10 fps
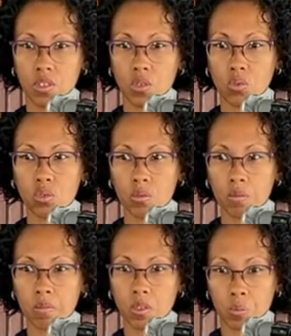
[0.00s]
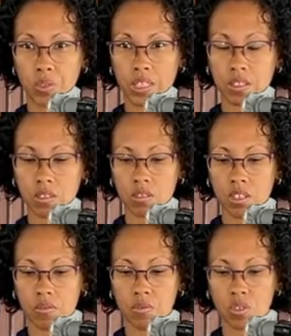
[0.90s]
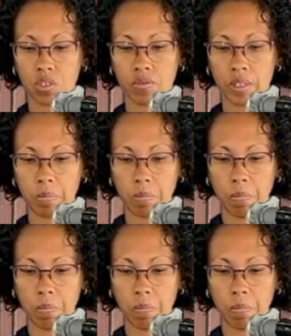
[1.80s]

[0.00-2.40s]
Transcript: to the oppressor in front of them.